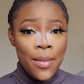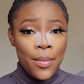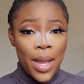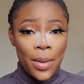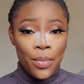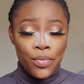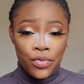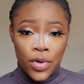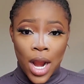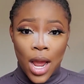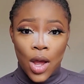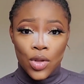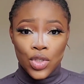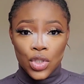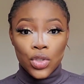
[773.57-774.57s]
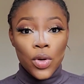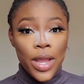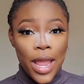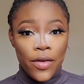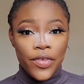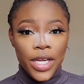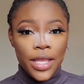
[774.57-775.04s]
my brows, you know,
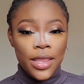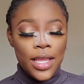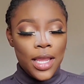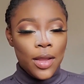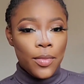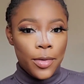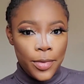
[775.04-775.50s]
everything.